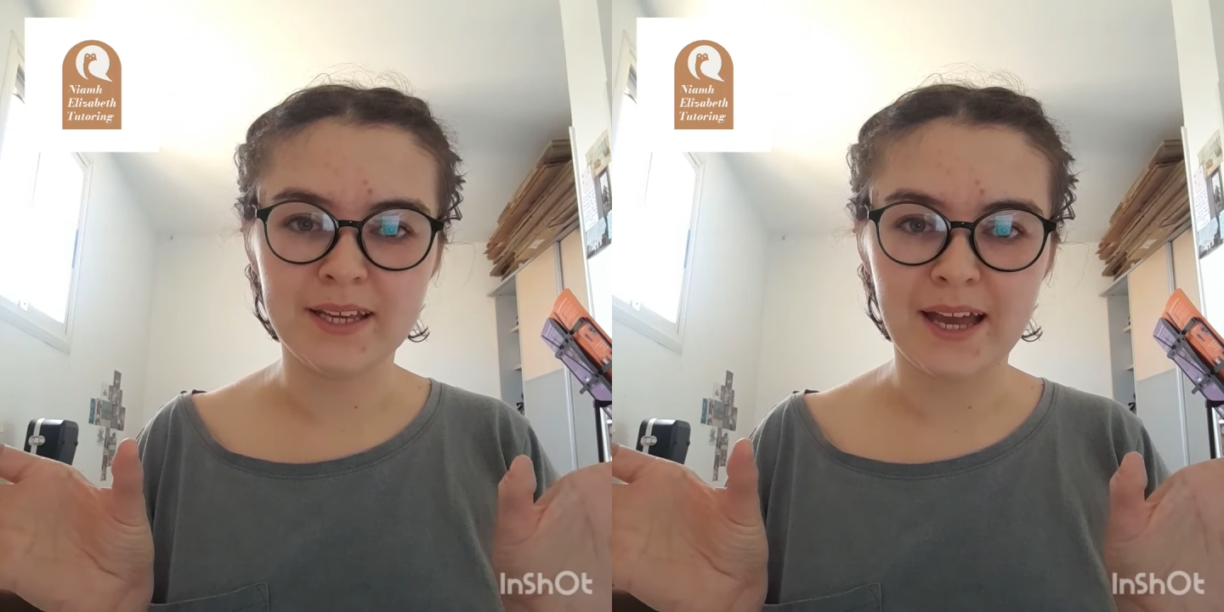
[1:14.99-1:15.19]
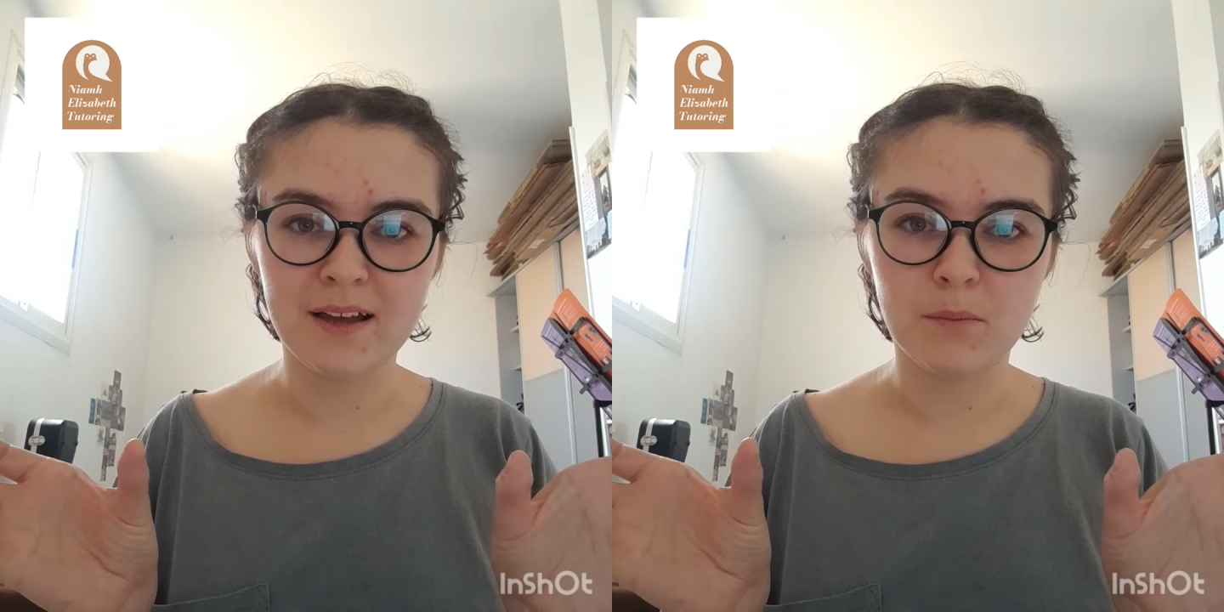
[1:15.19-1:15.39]

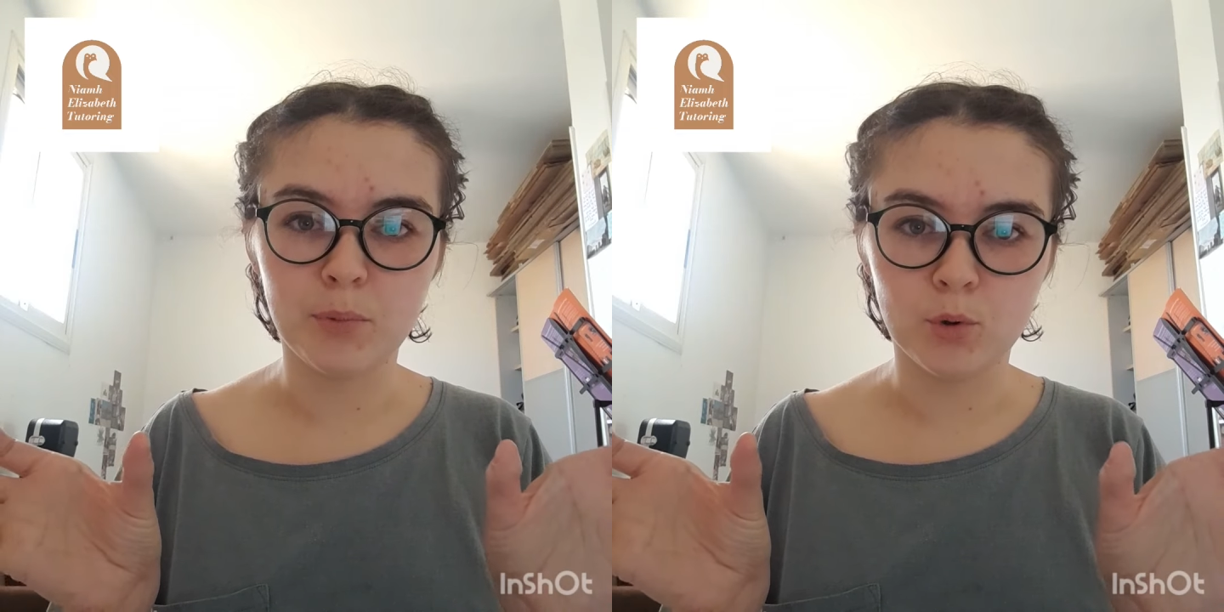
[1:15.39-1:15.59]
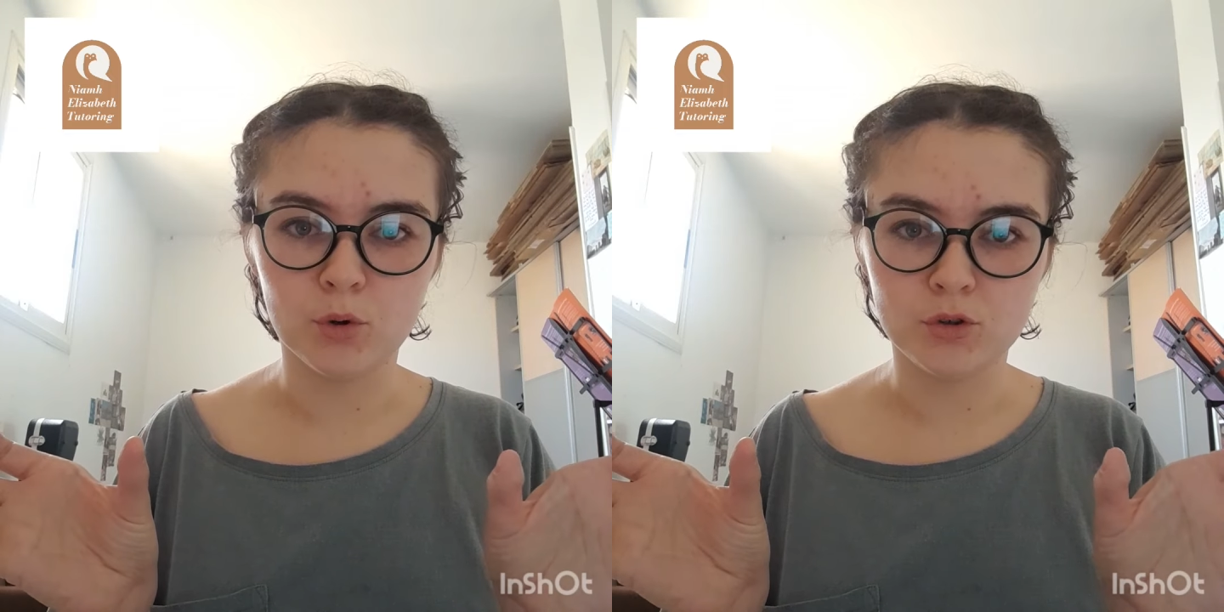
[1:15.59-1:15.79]
get
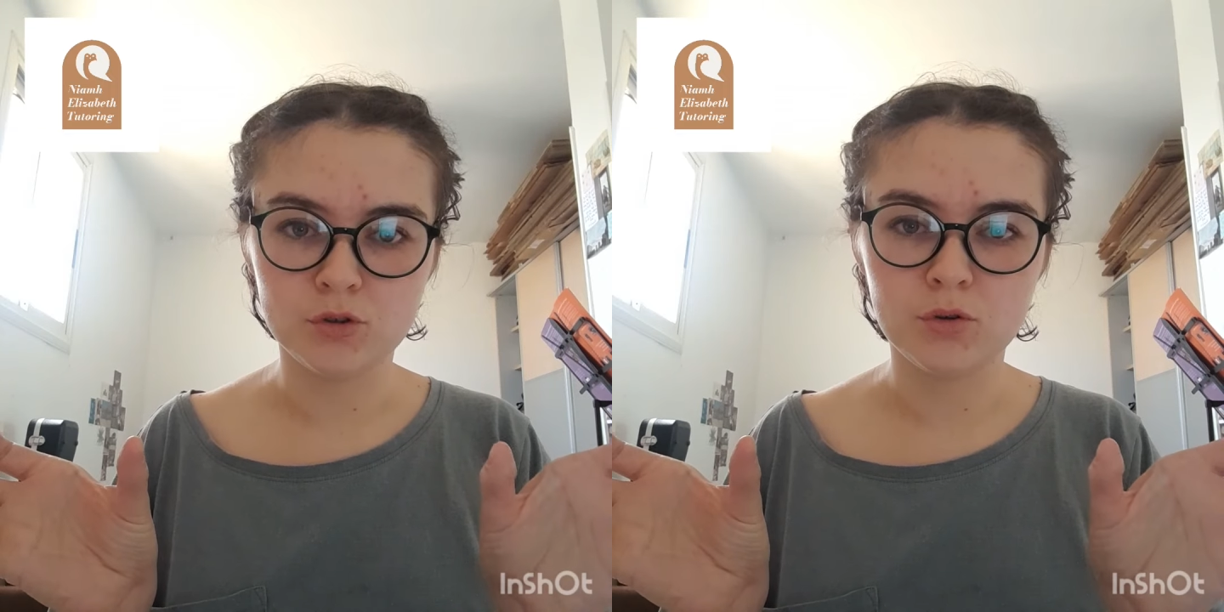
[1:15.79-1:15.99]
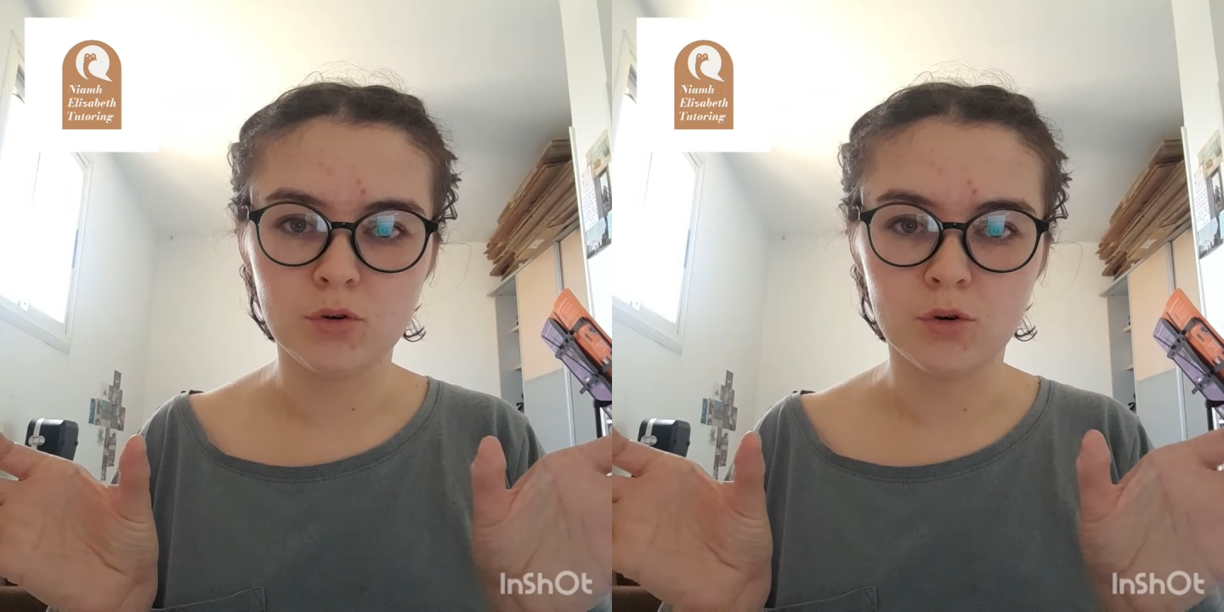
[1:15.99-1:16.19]
bored
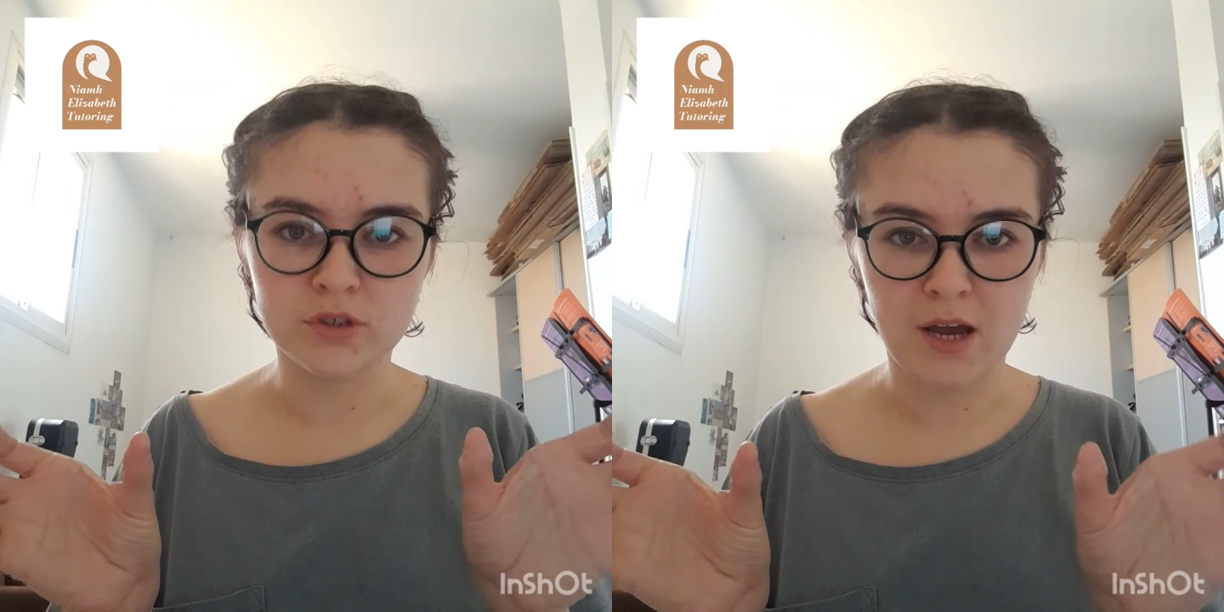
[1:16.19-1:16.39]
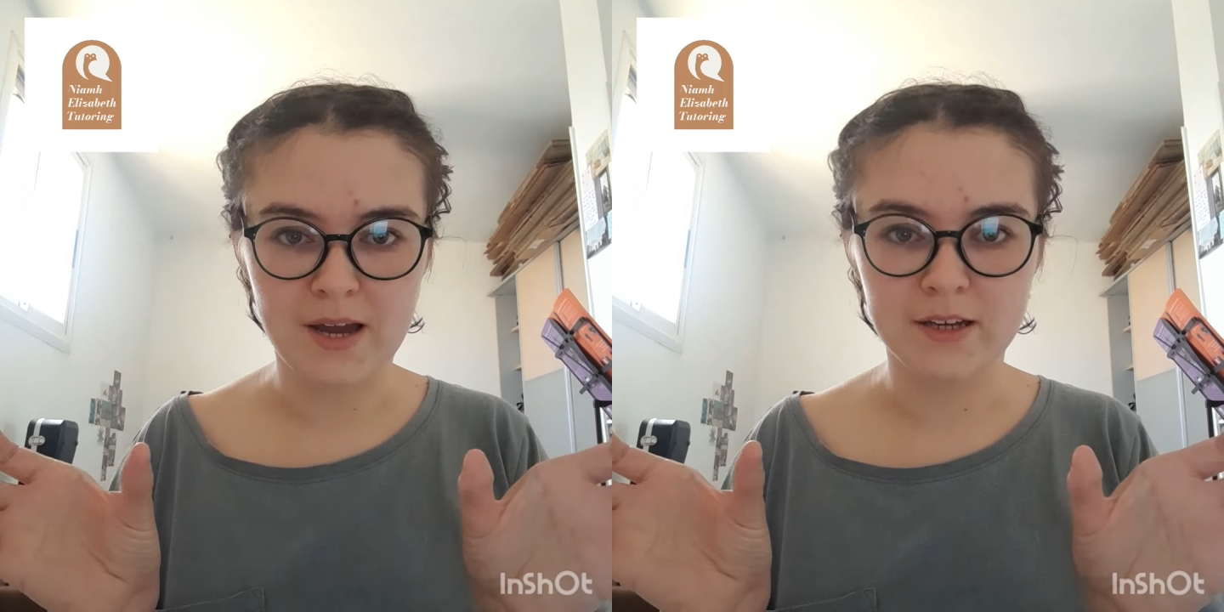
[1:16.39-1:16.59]
or
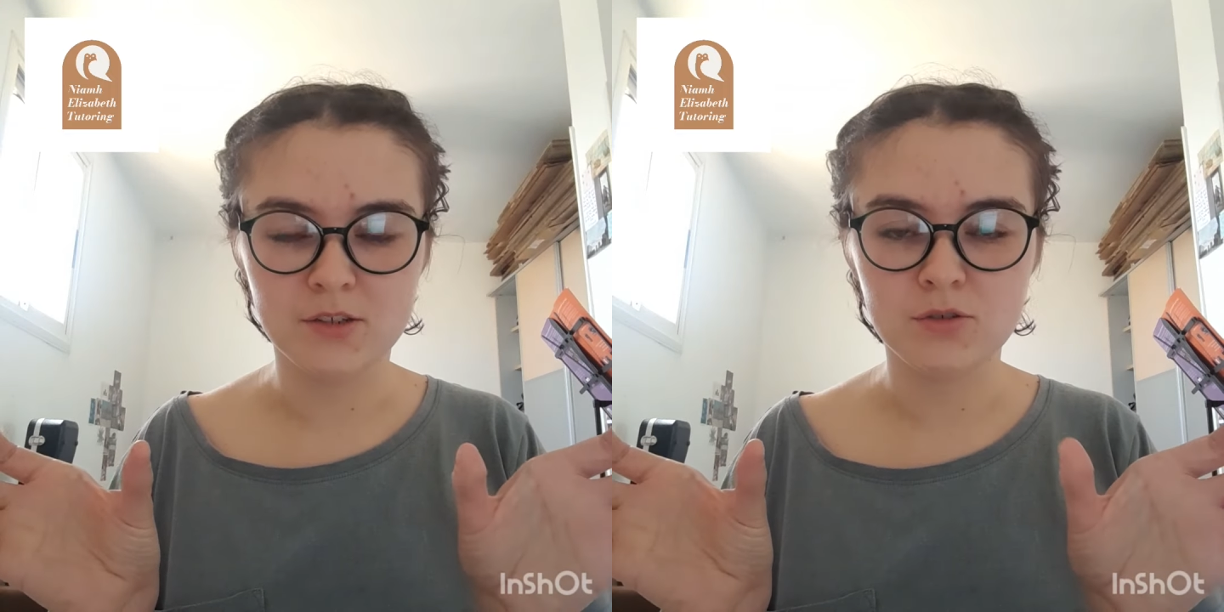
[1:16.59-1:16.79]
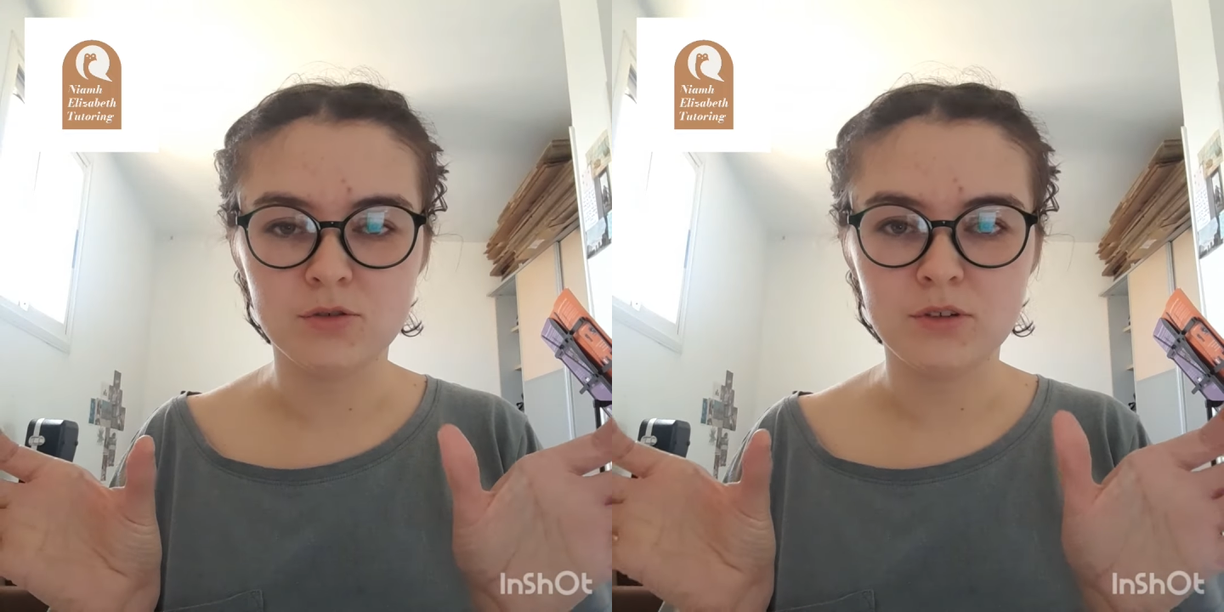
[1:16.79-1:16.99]
tired,